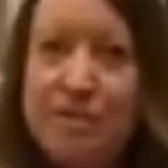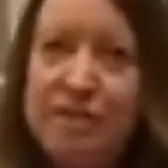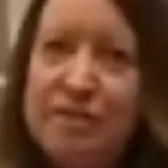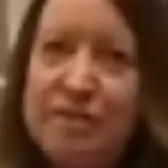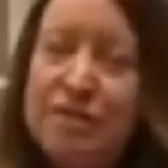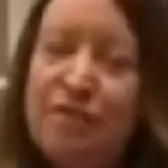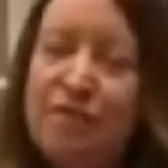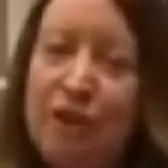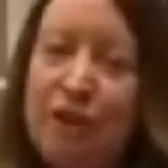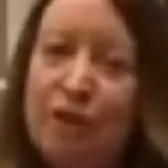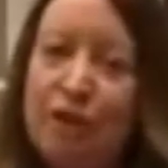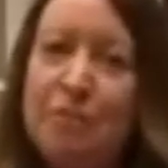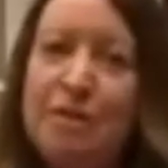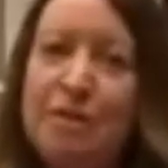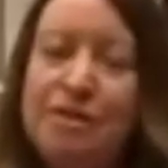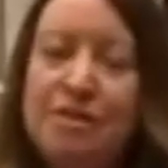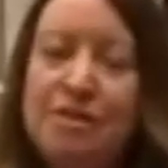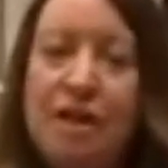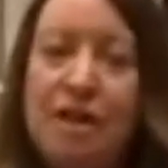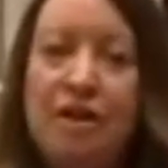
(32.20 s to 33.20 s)
Business
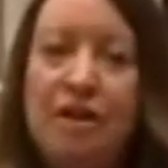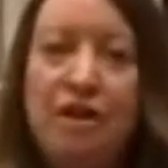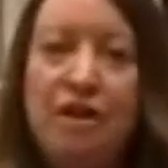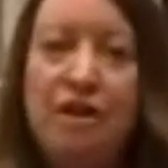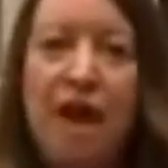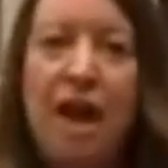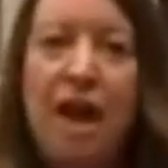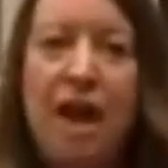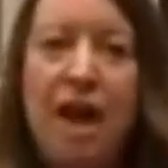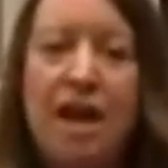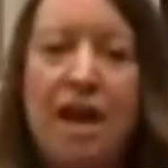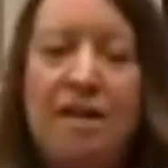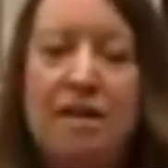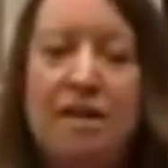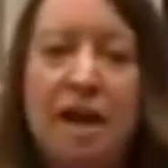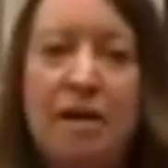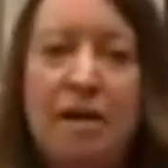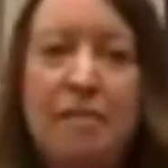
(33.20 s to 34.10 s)
Development Center and